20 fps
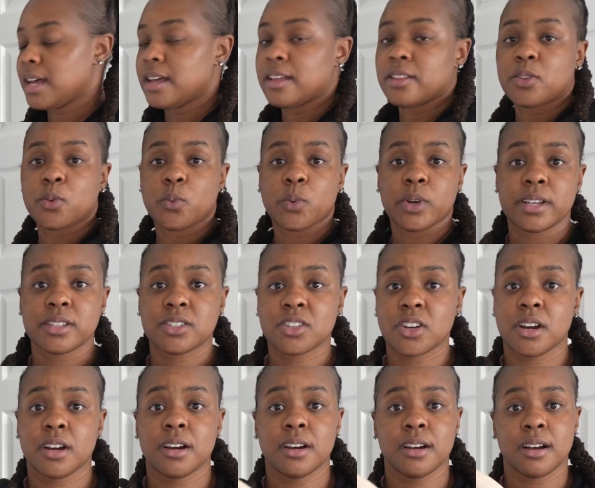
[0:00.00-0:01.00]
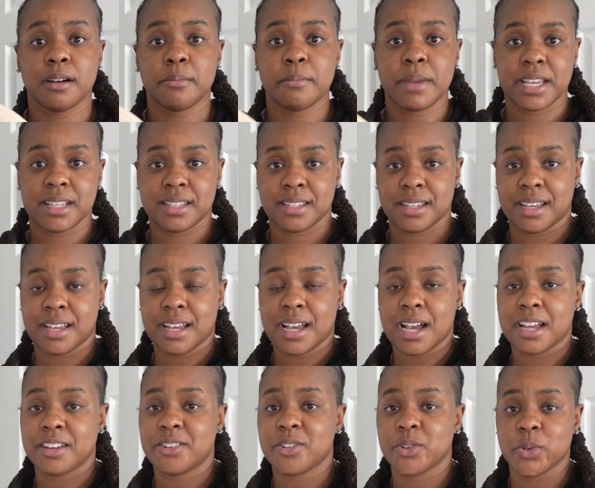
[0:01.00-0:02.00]
The rings are amazing.
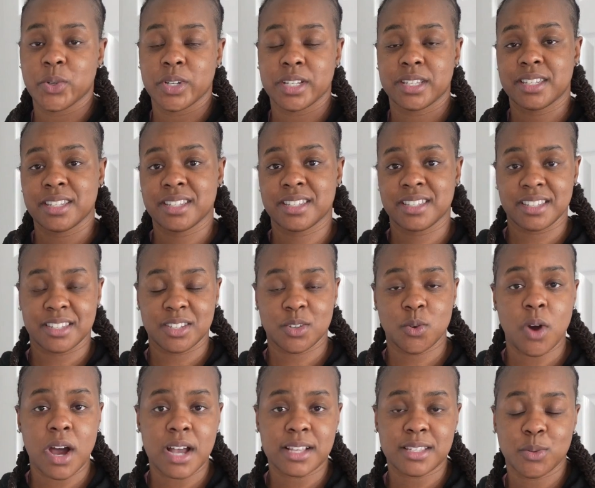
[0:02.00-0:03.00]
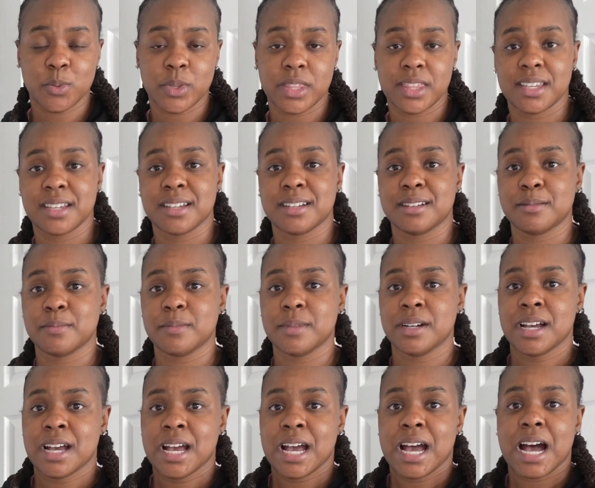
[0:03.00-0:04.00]
I do assisted squats with them.
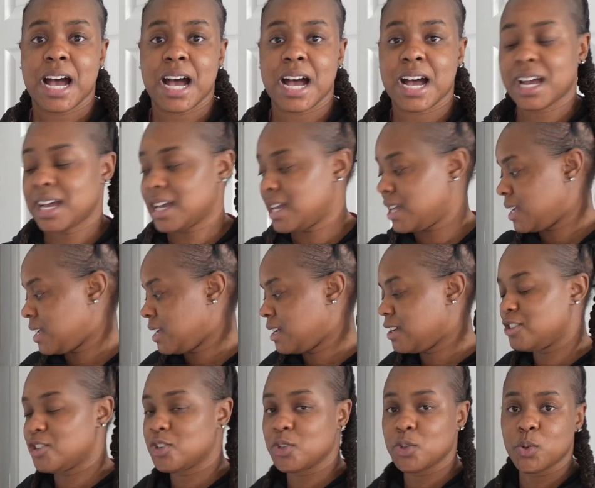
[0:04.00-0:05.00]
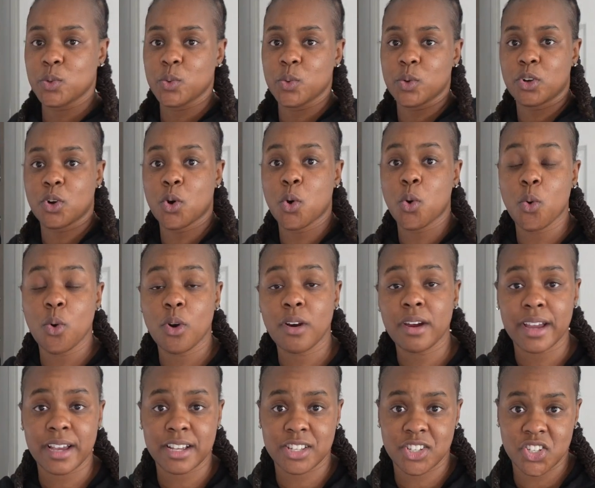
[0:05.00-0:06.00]
I do core
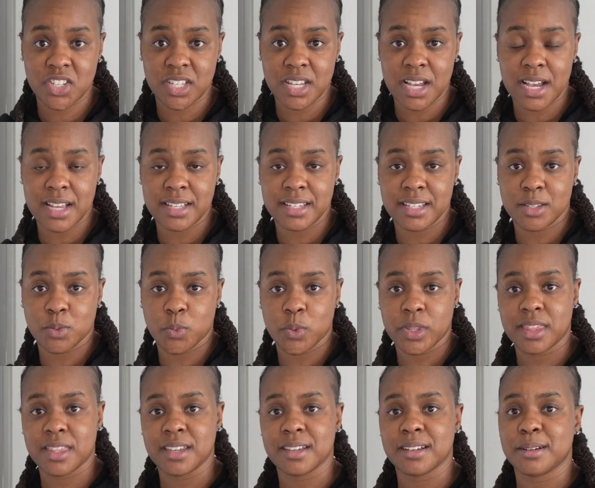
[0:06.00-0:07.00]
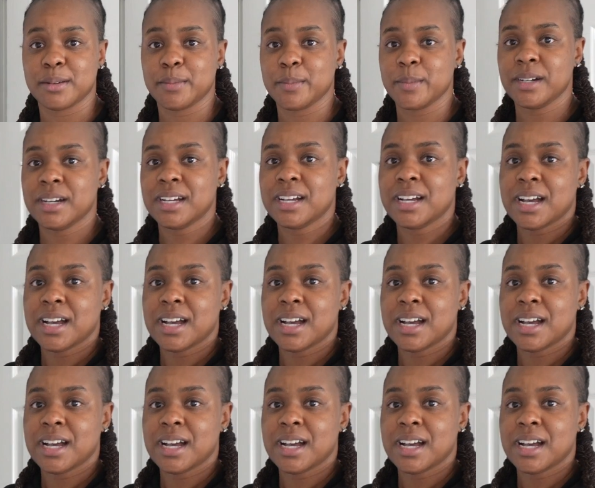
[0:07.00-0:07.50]
exercises with them.